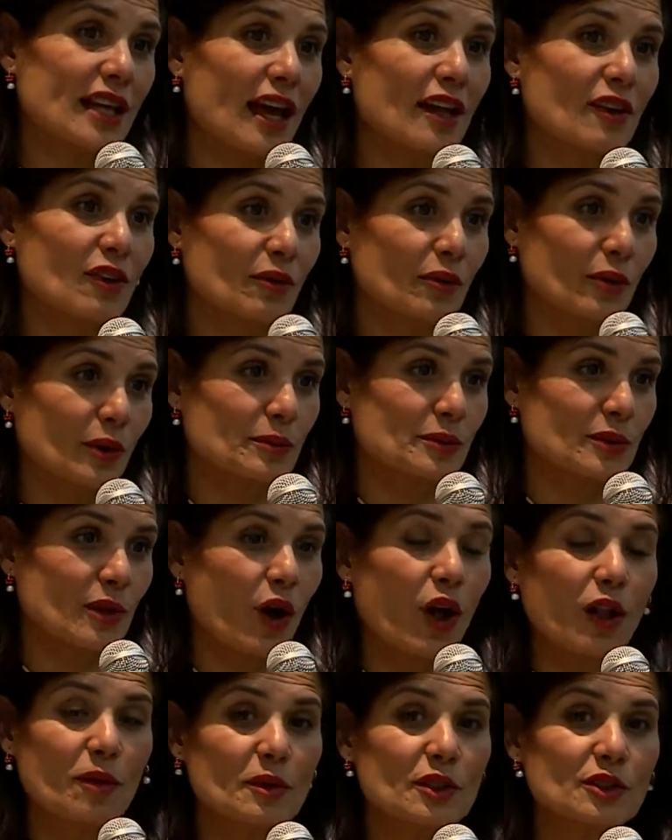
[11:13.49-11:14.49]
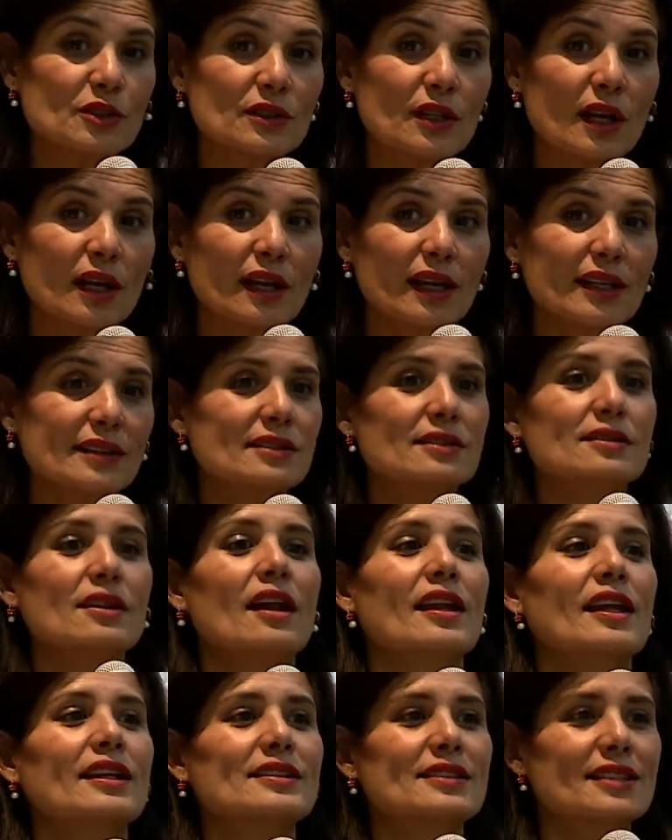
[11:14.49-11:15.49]
kind of groups. Almost it's
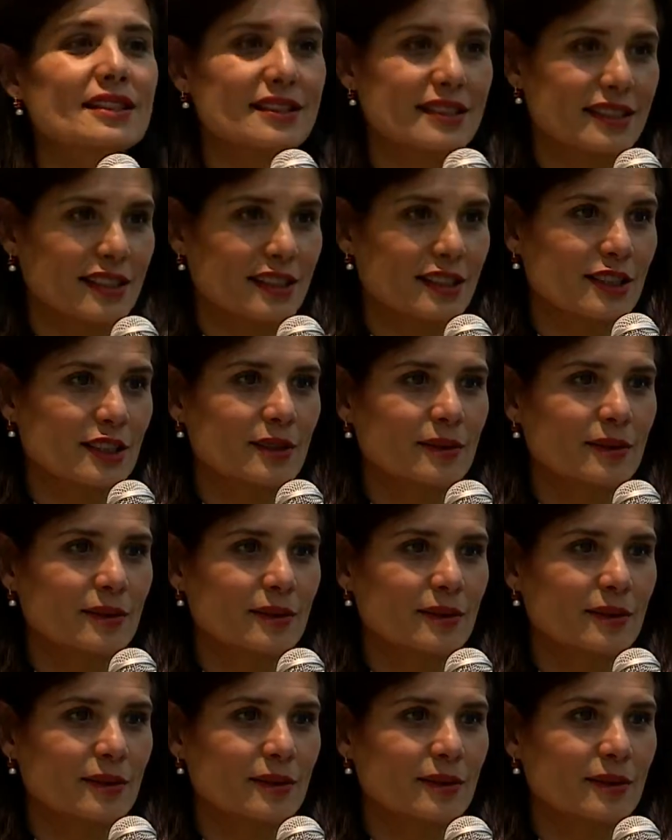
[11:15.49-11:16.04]
non-existent.